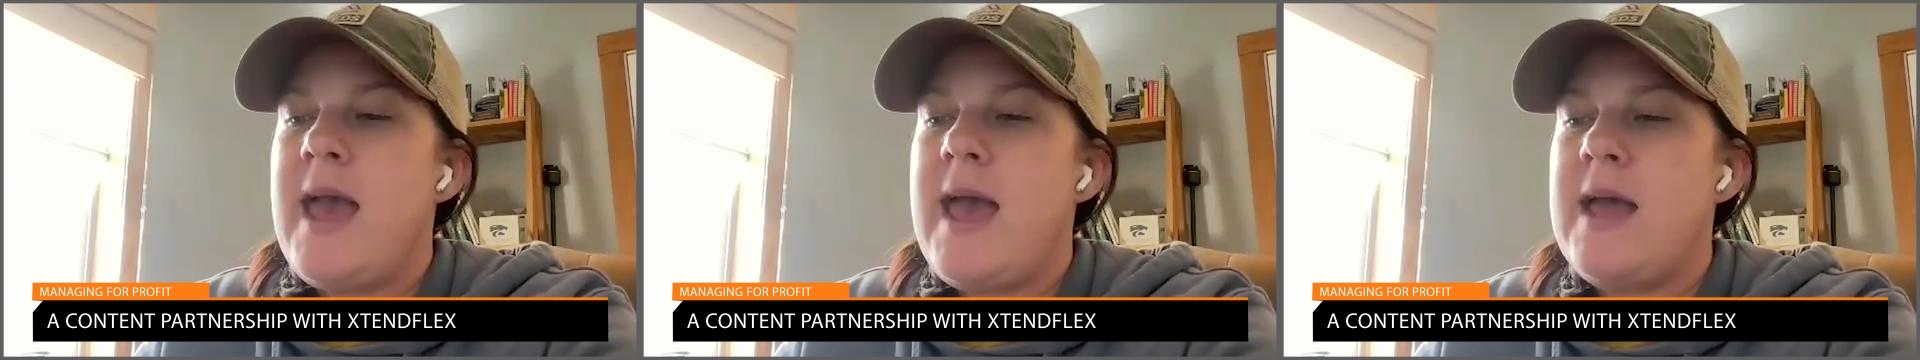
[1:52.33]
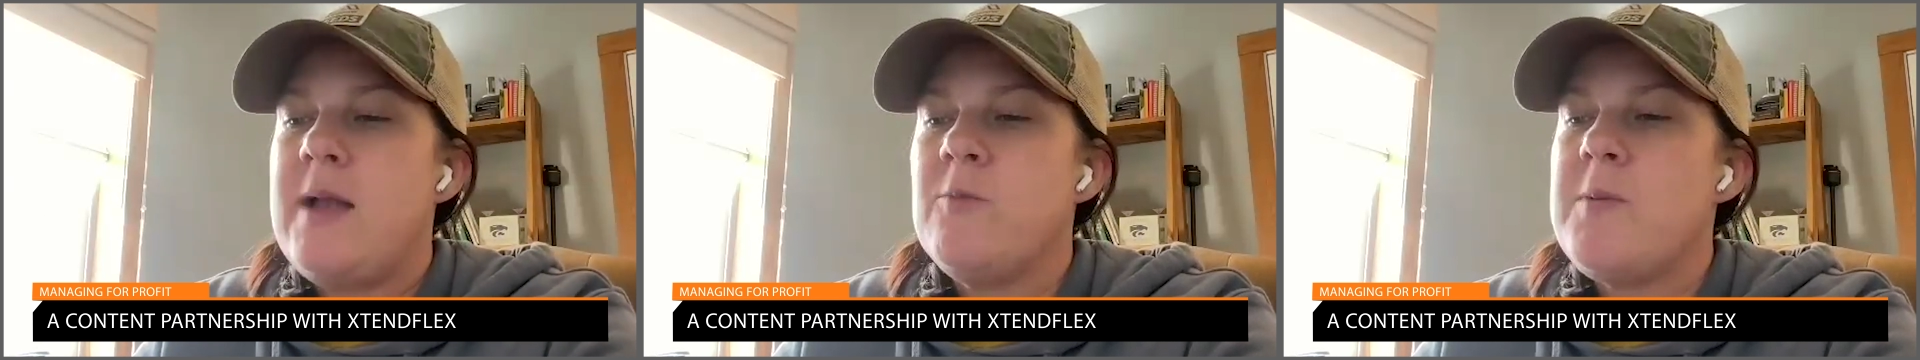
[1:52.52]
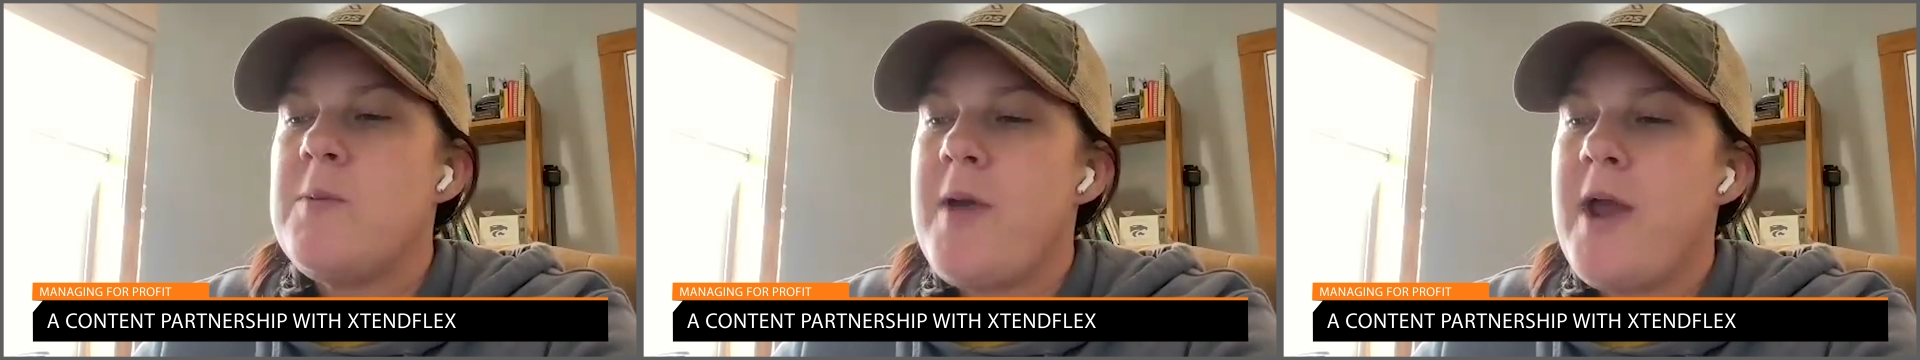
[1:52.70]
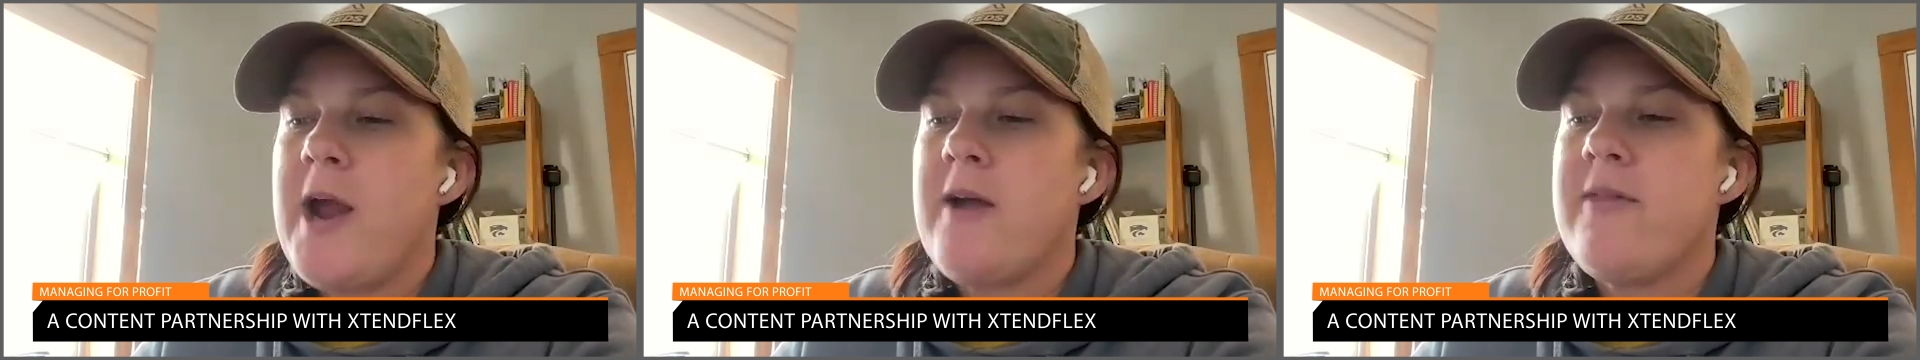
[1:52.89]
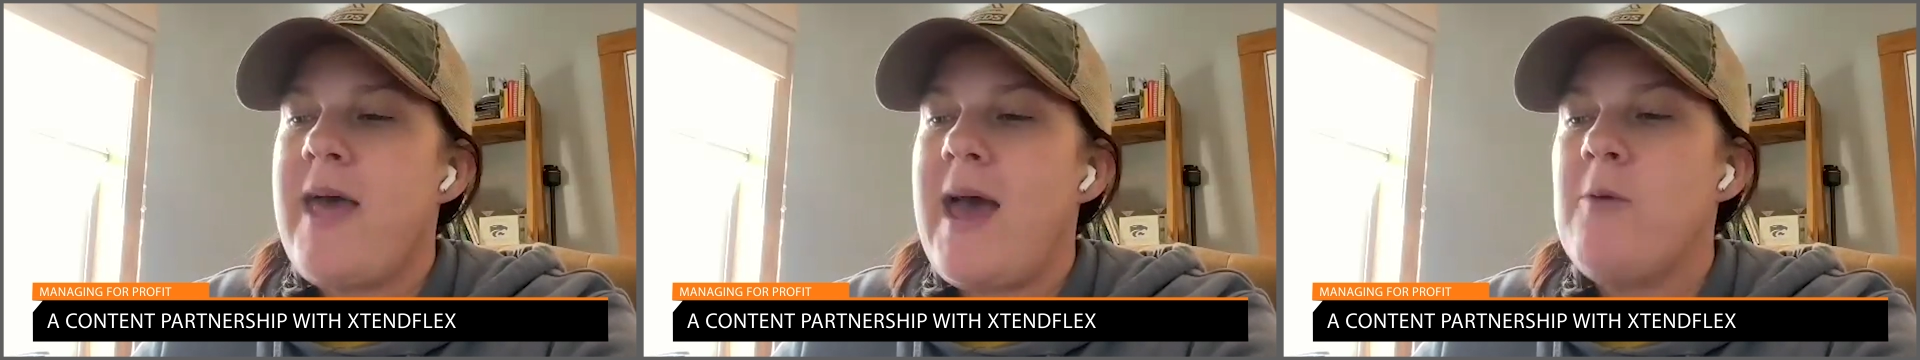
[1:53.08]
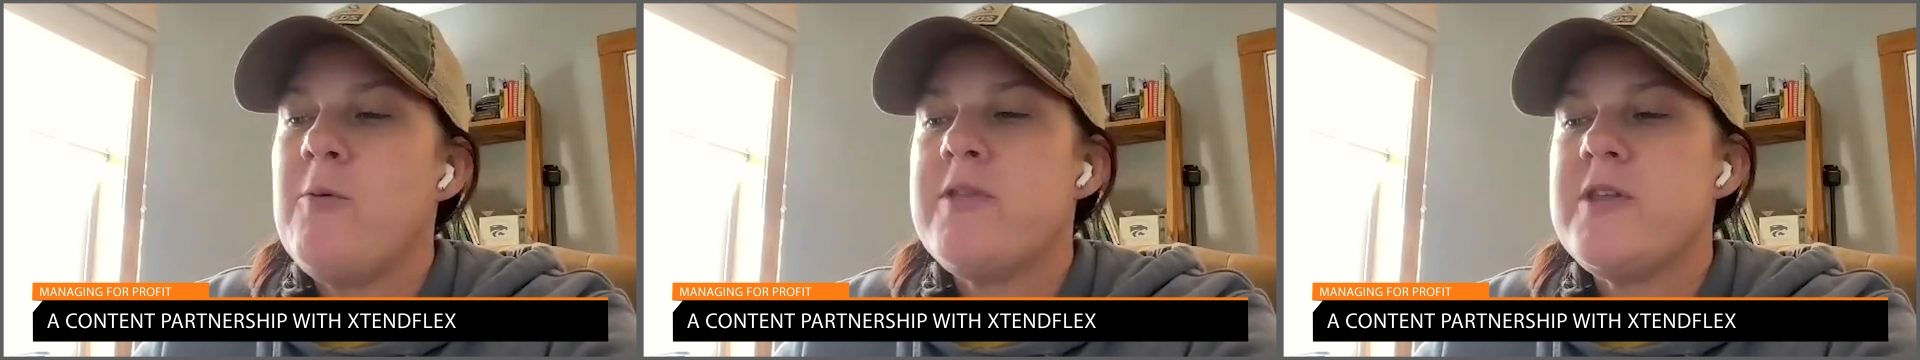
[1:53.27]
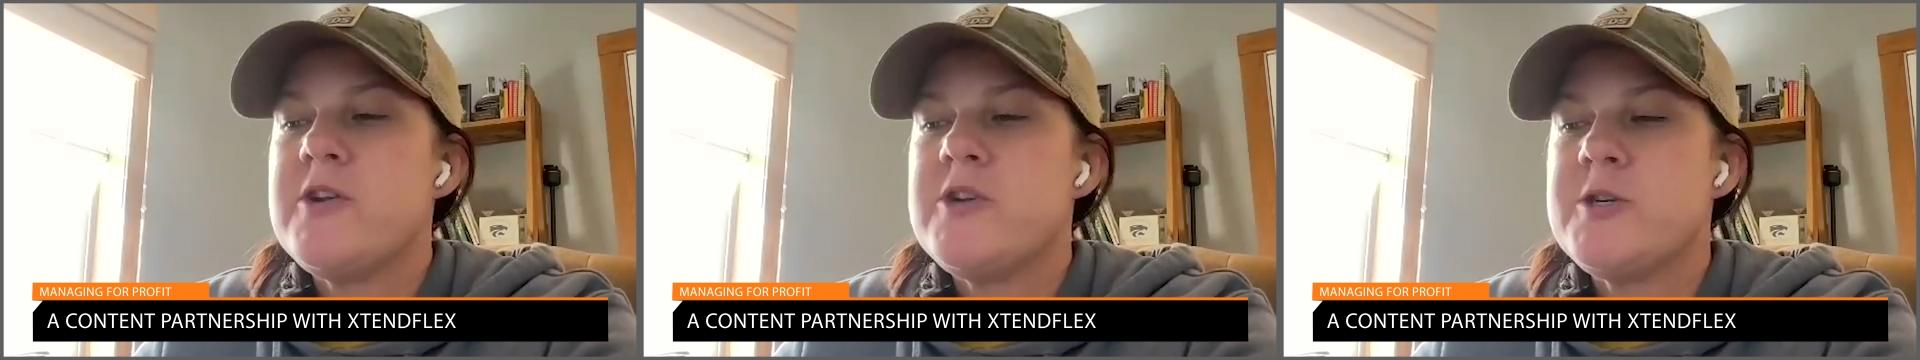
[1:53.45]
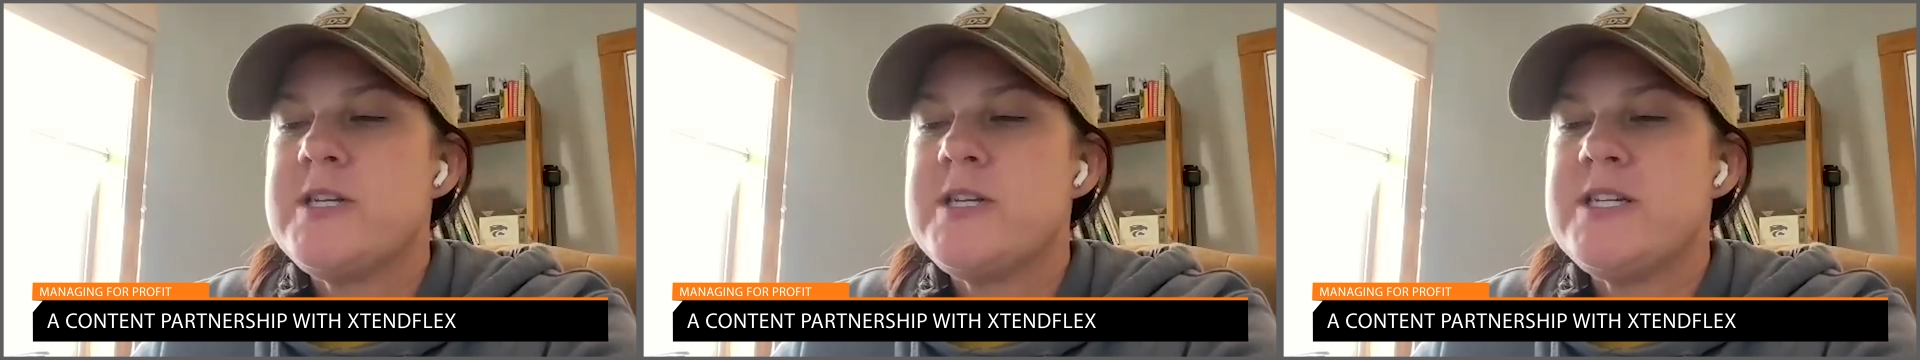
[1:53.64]
And we pair that with a
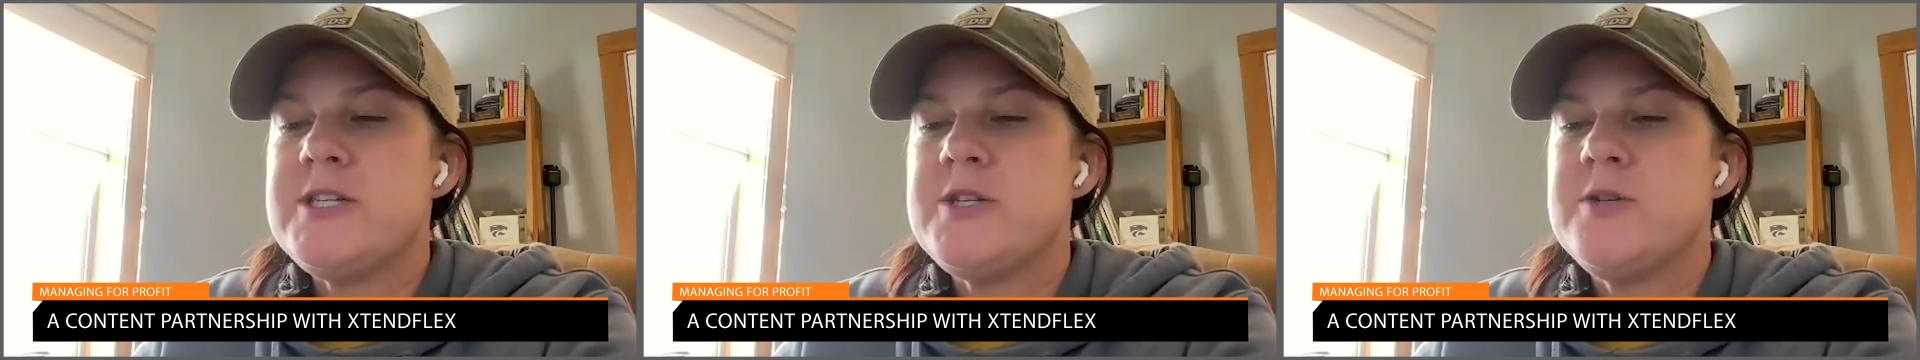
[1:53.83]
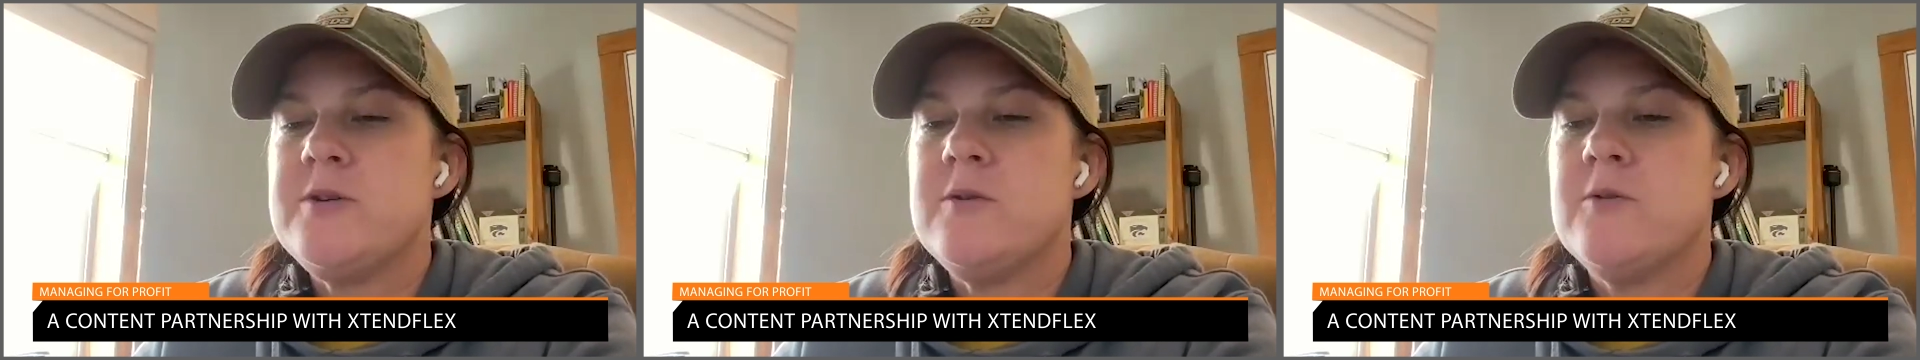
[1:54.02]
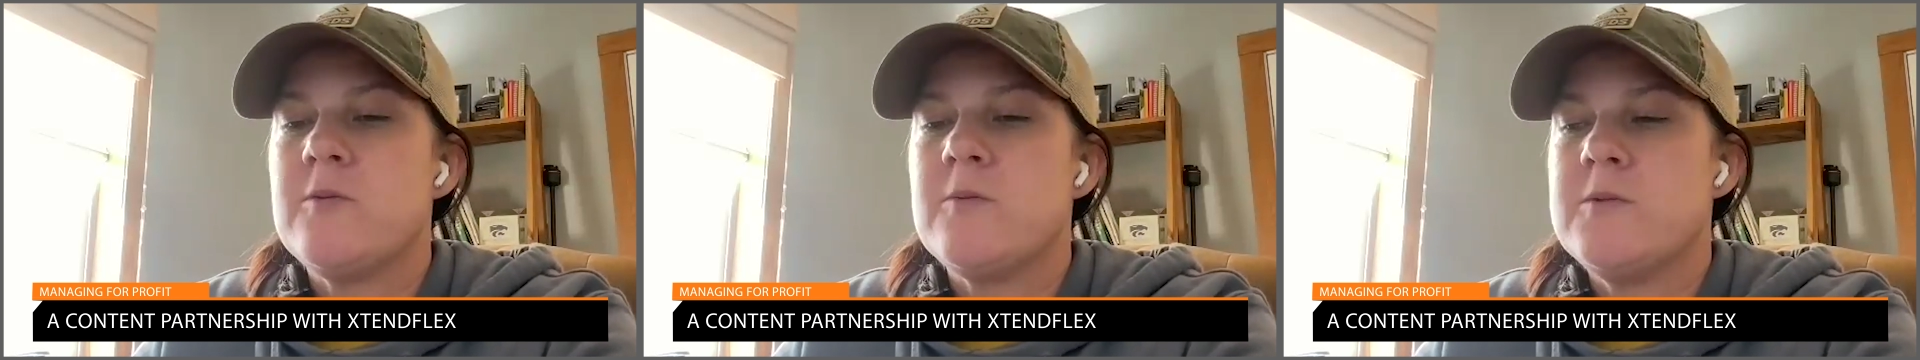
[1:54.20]
traditional